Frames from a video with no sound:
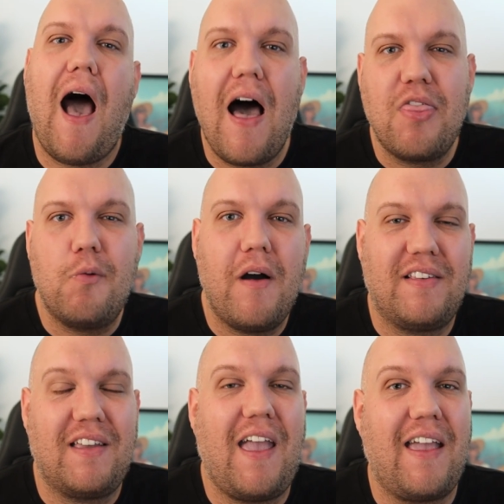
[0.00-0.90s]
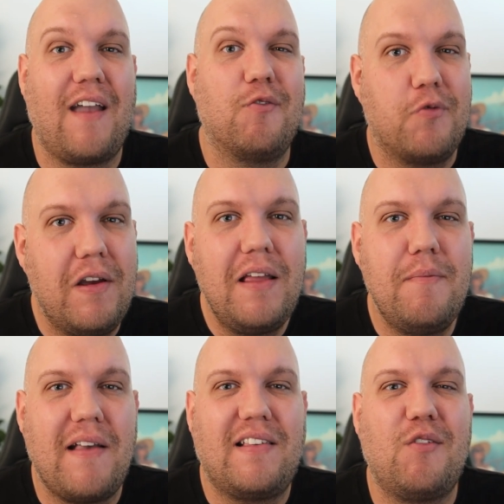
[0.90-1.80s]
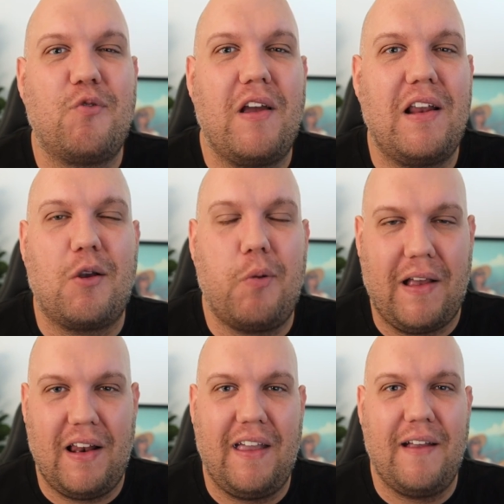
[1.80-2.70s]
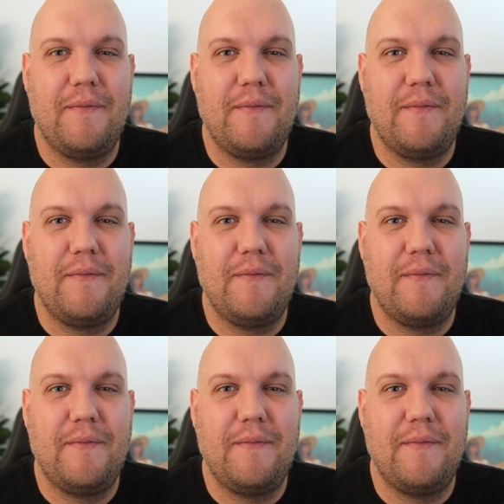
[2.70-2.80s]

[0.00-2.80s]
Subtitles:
Otherwise, it can get really messy really quickly.